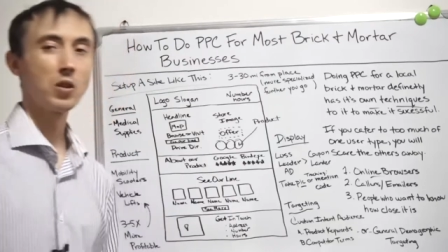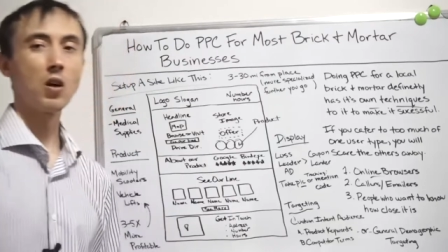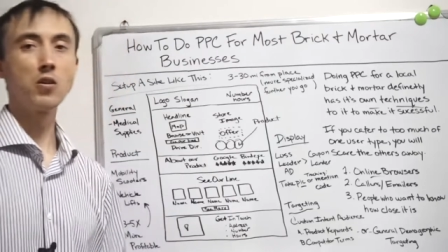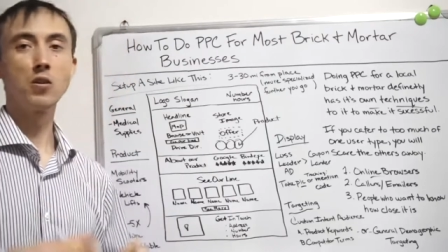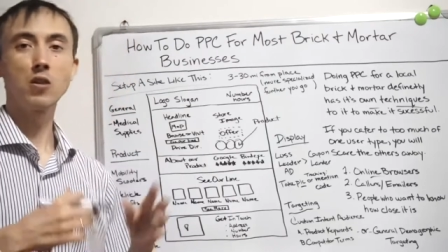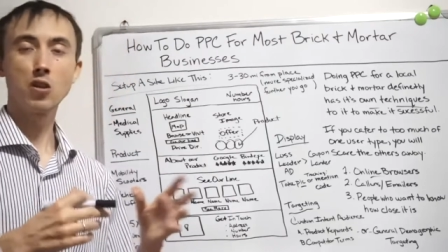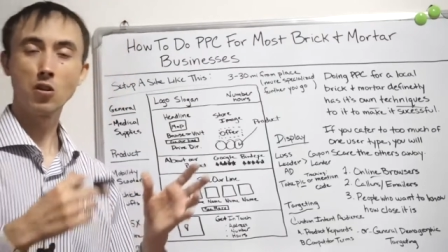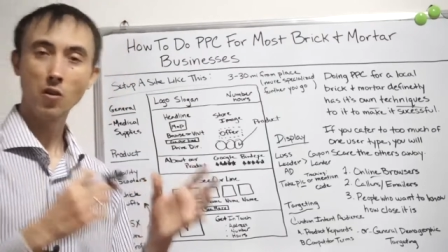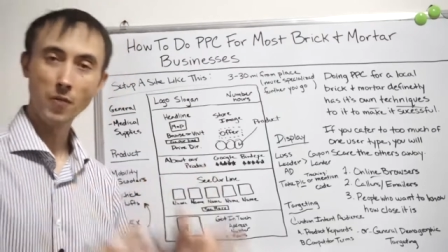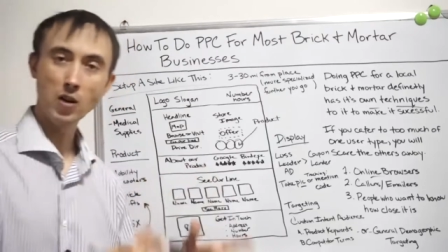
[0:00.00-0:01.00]
So
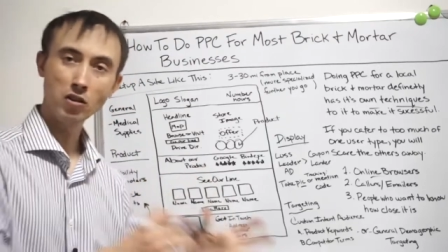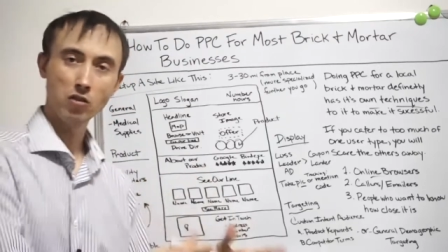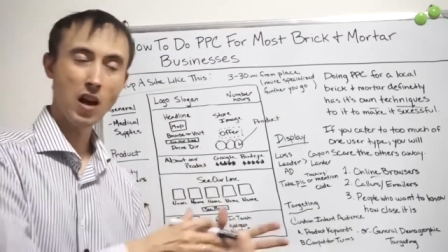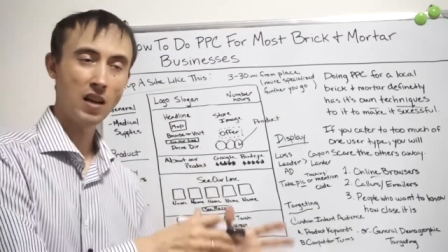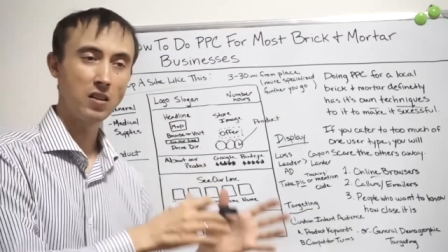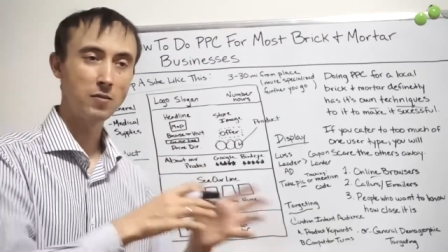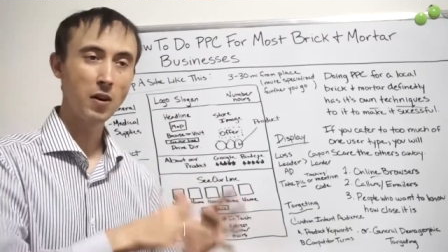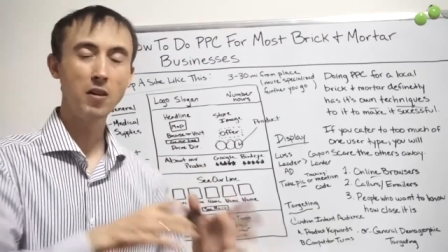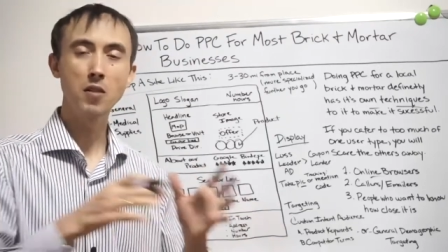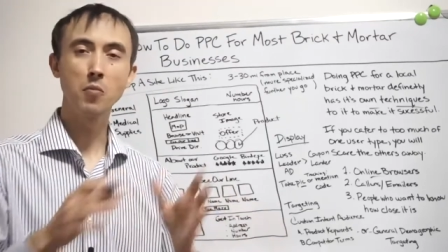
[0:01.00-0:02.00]
the conversion tracking
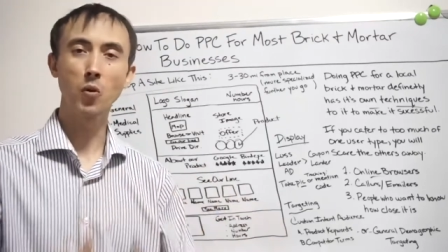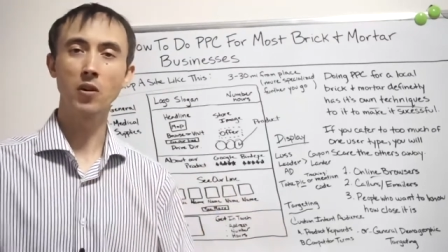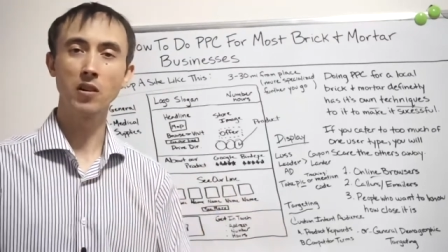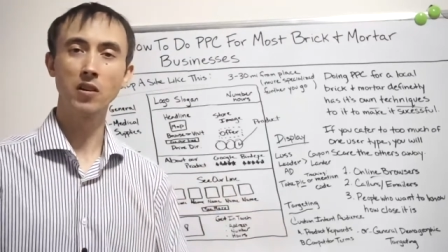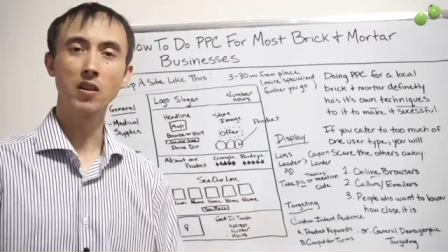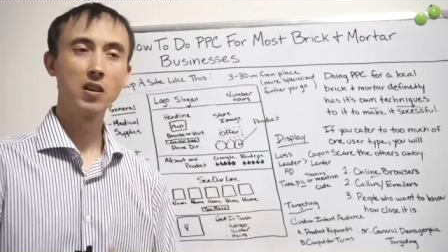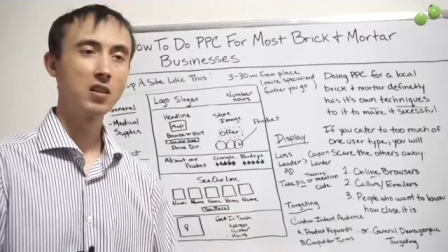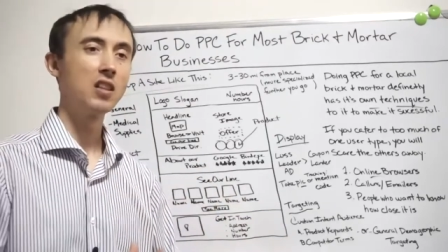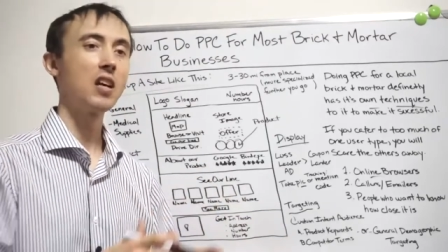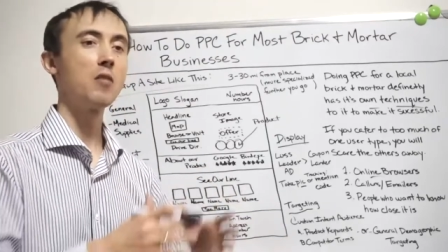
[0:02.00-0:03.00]
is very important
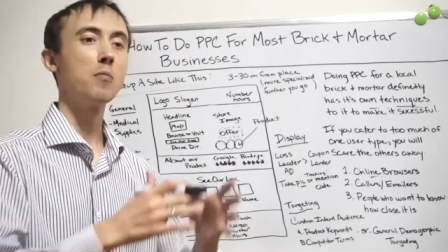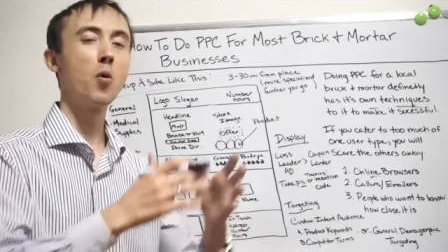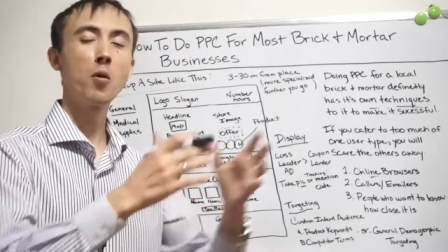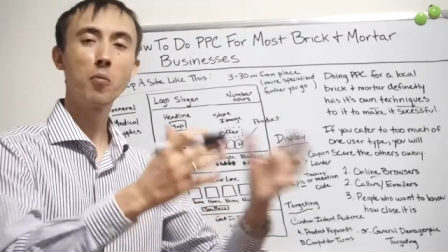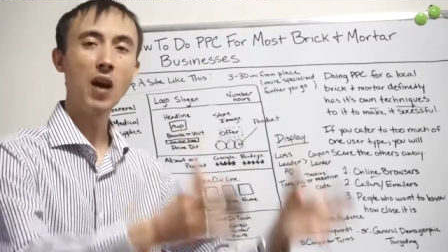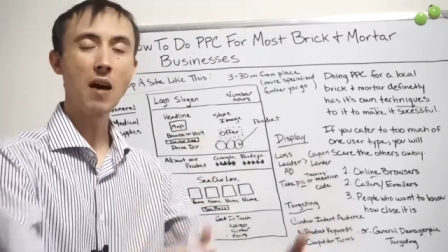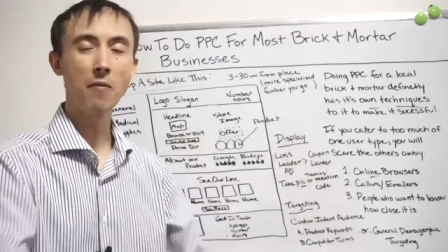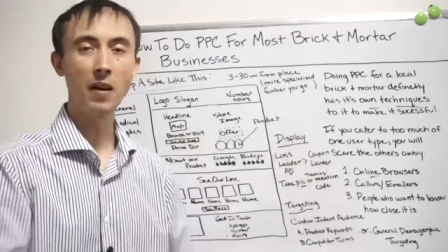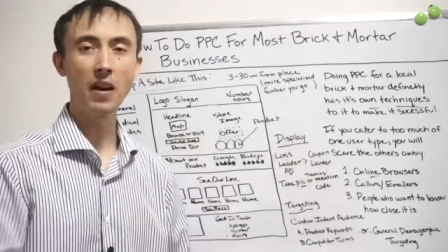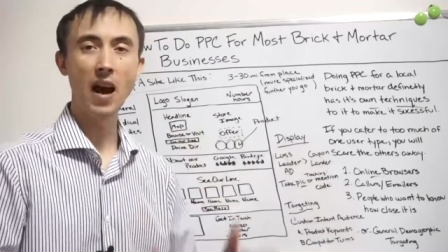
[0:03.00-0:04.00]
to get more
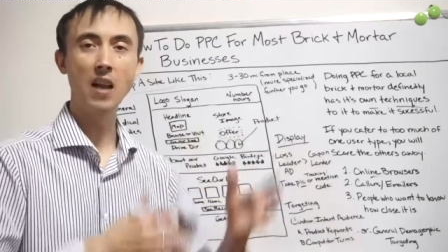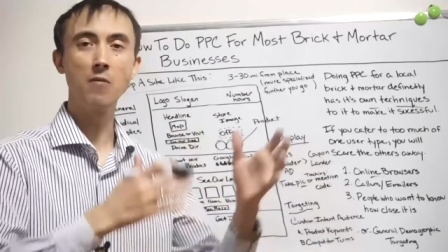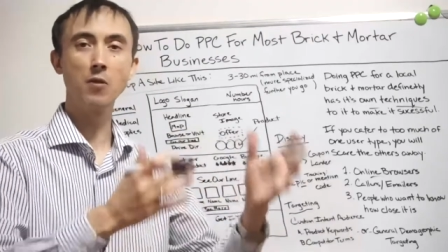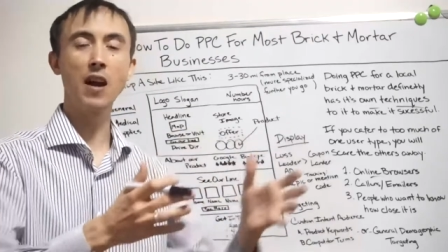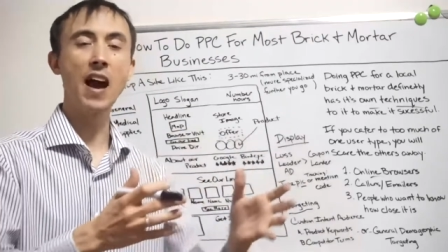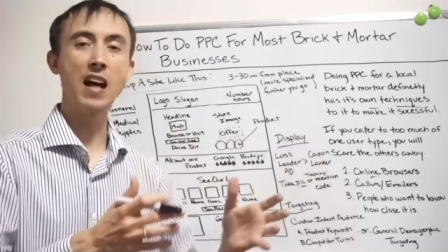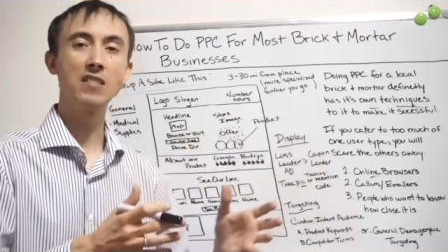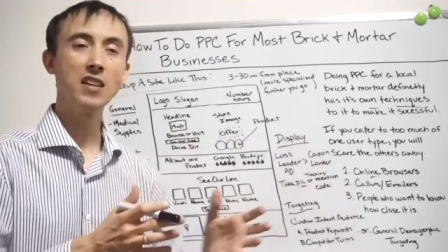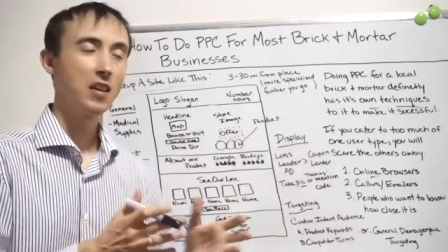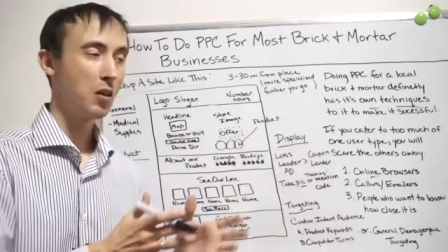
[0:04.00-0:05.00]
profit out of your
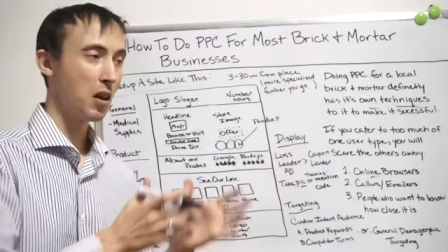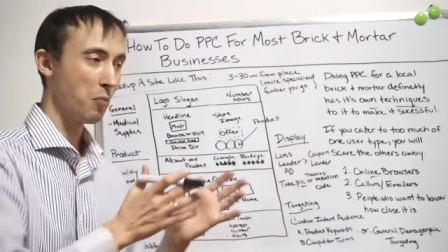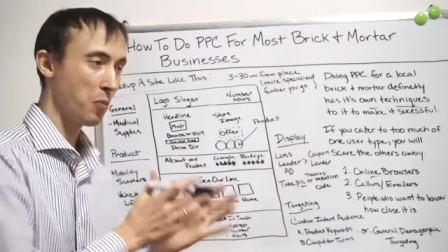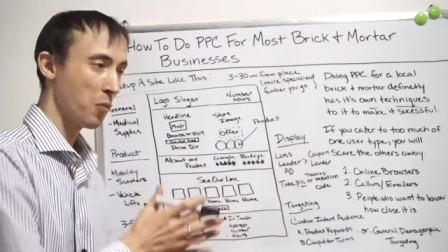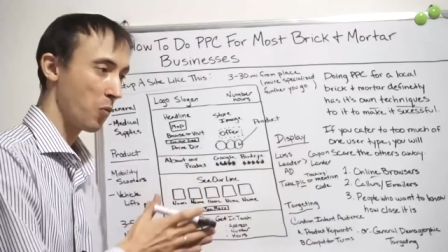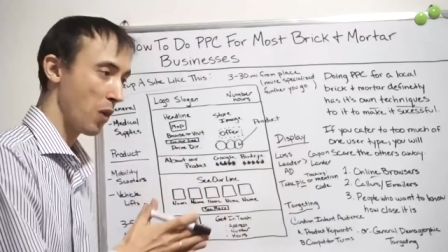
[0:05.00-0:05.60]
ads. And